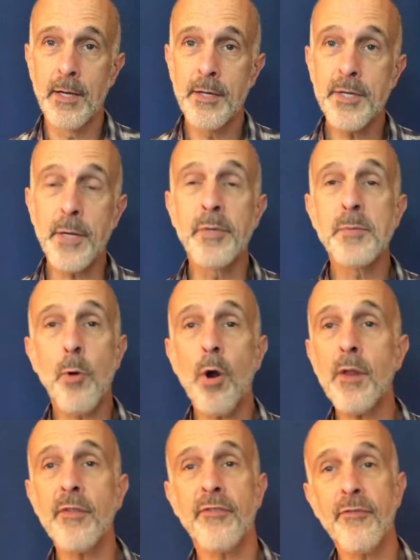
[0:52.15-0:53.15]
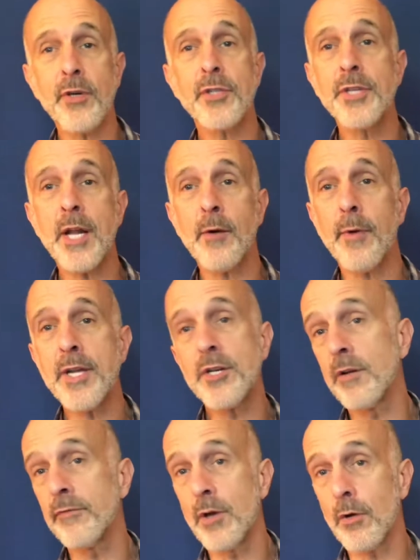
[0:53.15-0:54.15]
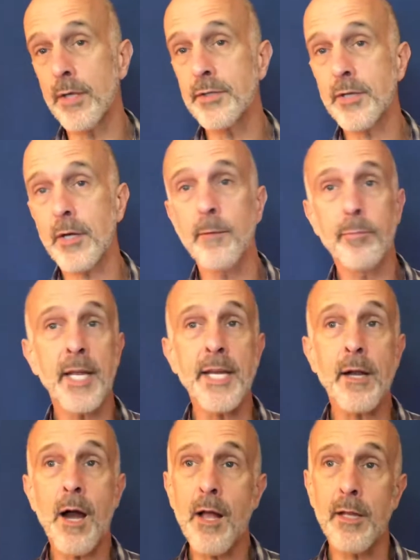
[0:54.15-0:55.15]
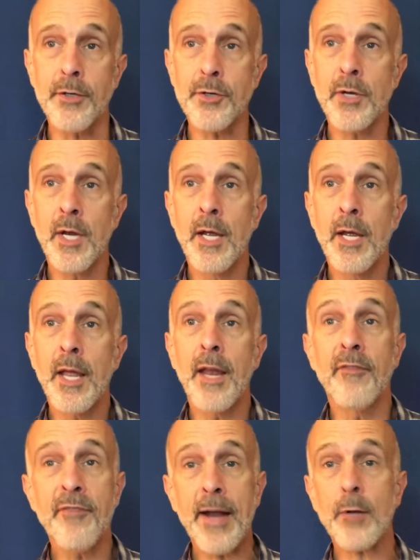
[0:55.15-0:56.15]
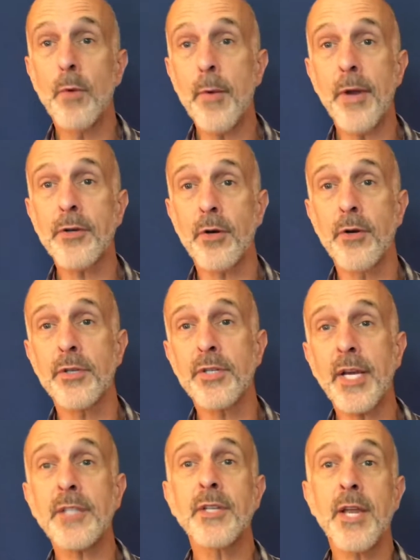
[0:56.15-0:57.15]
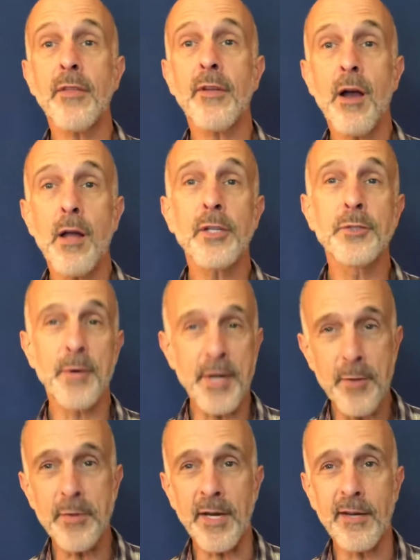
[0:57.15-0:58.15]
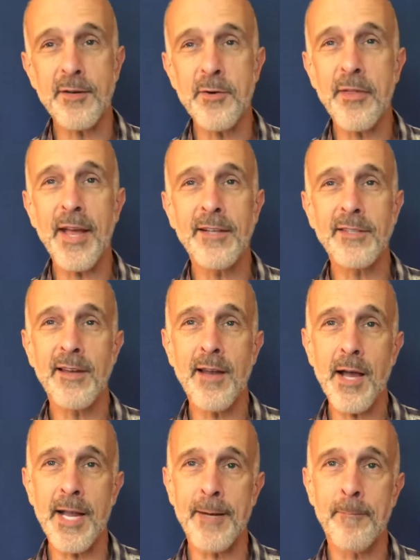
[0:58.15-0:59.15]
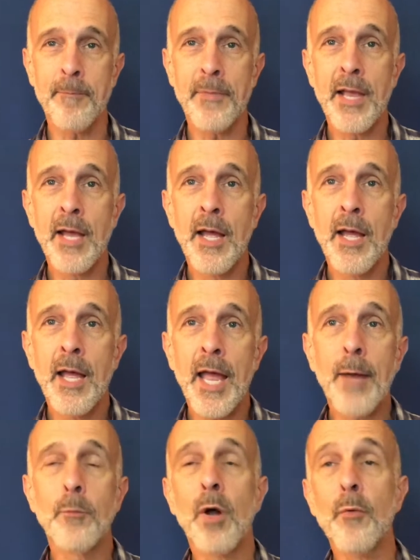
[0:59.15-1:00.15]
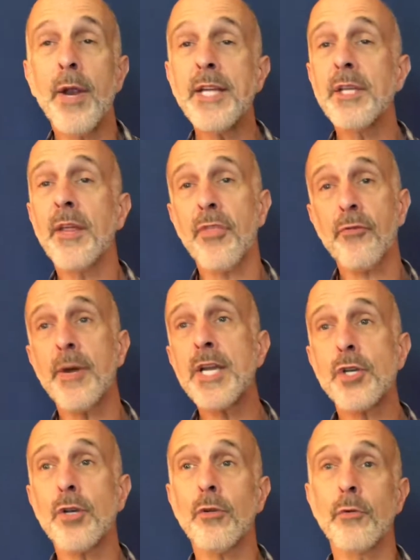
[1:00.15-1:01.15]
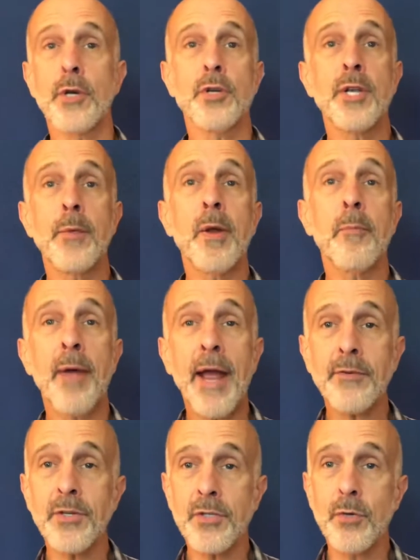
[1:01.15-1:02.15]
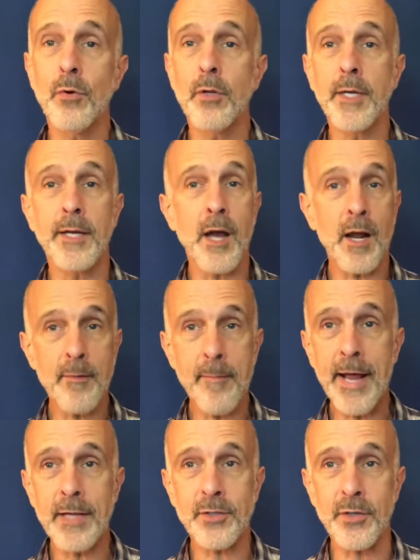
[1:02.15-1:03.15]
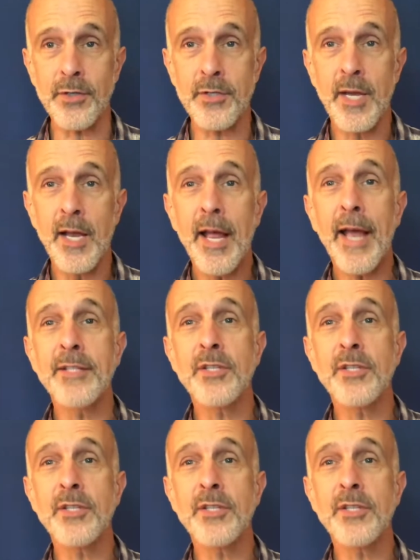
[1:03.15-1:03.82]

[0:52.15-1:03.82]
She was part of the first generation of Nolans to complete college, and in fact, we went to her 60th college reunion in 2009. And while raising three children, she went back to school and got her master's and